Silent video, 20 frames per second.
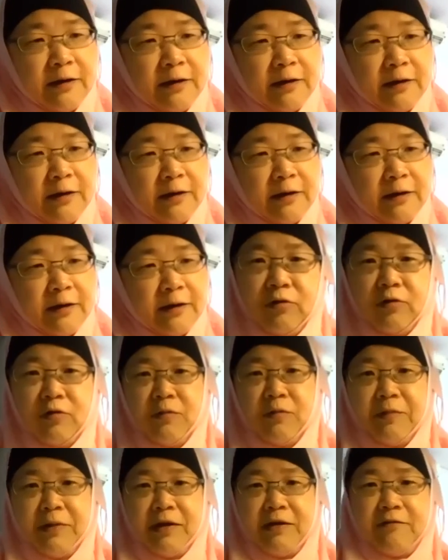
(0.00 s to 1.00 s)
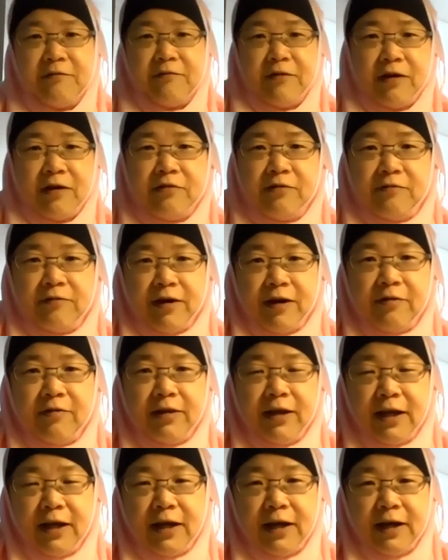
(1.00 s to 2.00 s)
viral load could be very,
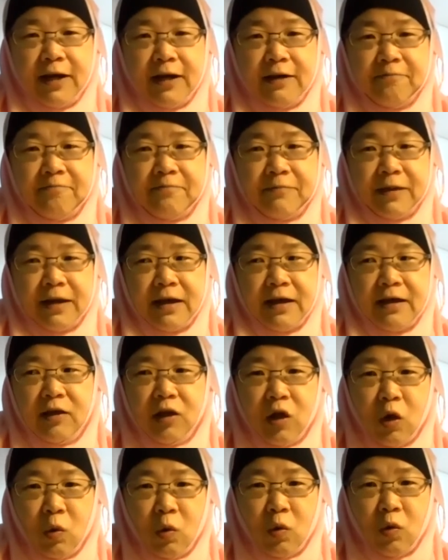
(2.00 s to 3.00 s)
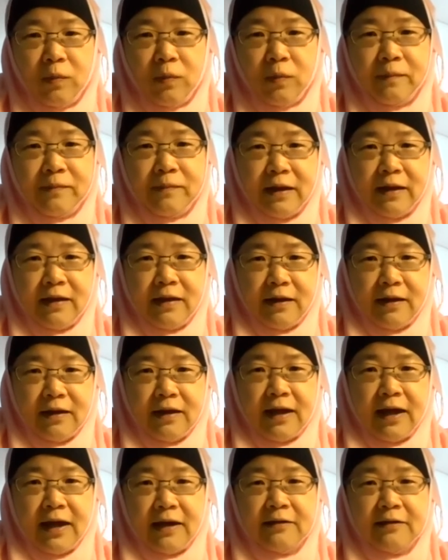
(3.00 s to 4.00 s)
very low.
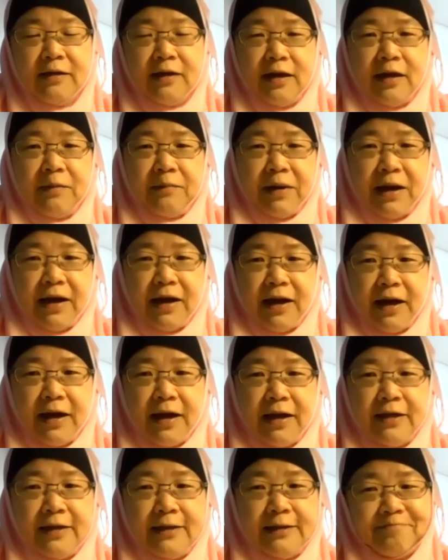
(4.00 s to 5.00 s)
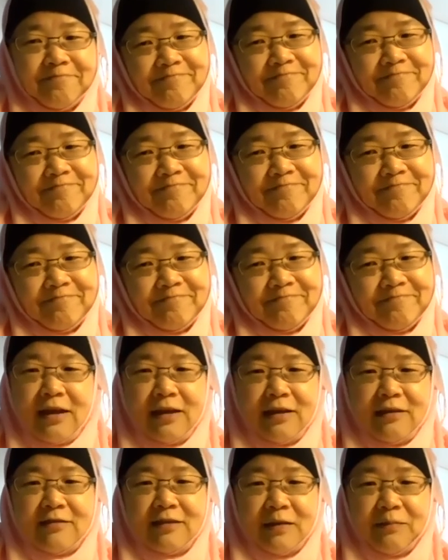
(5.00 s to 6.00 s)
Yeah, but
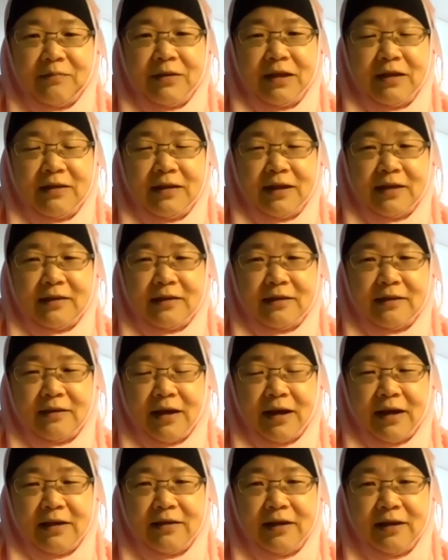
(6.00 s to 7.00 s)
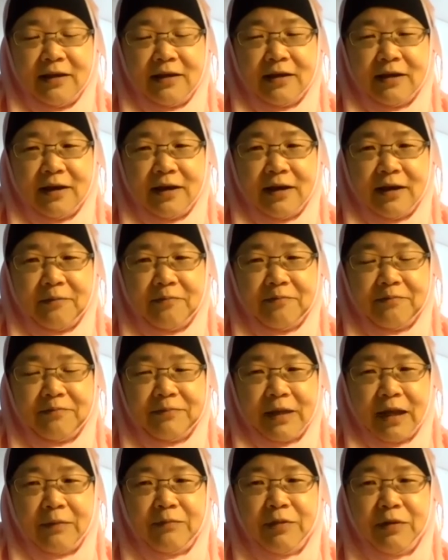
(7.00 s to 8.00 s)
it is something that I think
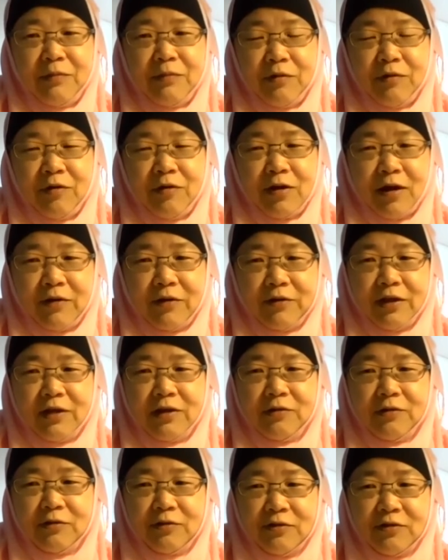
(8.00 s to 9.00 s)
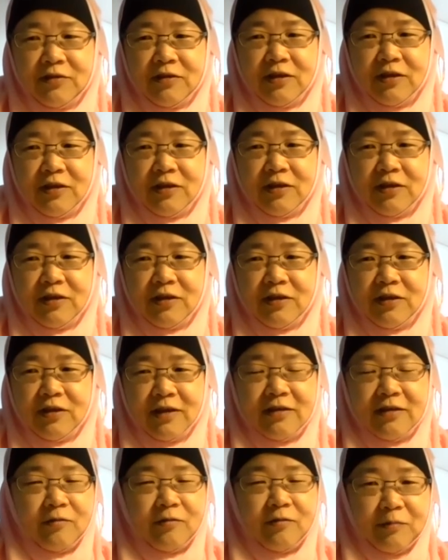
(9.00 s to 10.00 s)
people will continue to see whether
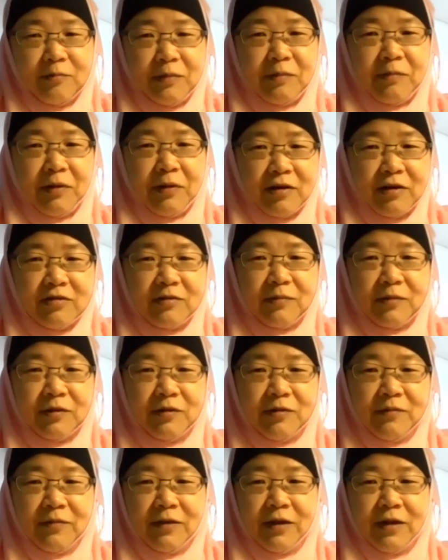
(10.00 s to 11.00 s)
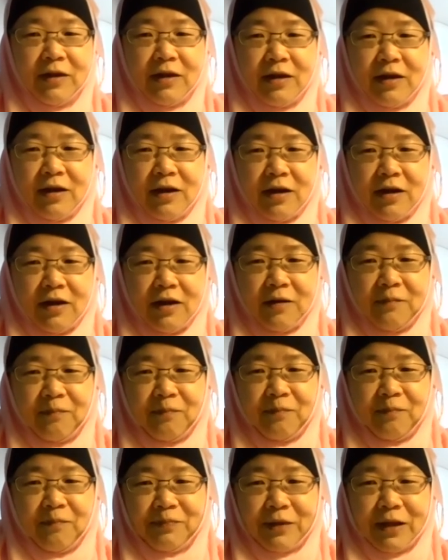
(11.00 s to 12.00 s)
it will be possible. For